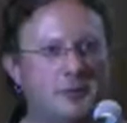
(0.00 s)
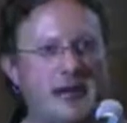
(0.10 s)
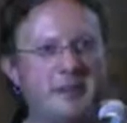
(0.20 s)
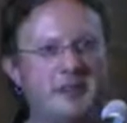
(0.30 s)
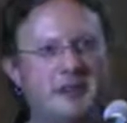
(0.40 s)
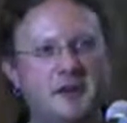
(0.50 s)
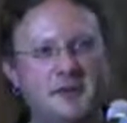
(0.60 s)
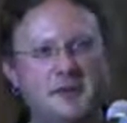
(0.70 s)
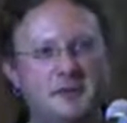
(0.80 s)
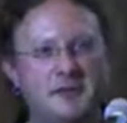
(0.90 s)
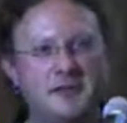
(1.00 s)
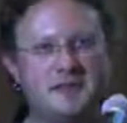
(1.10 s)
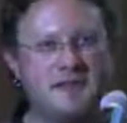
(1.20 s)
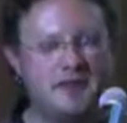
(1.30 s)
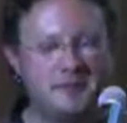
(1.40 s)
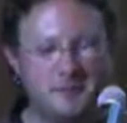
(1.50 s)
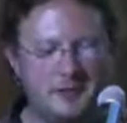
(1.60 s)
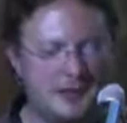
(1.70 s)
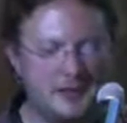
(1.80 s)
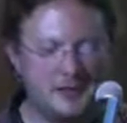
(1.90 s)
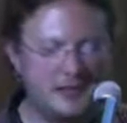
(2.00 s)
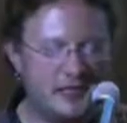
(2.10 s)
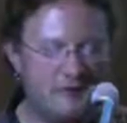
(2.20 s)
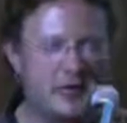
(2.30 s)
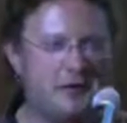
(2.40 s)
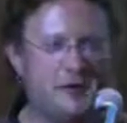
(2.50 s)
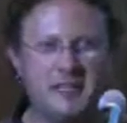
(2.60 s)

happened there. This was uh, you know a long time ago,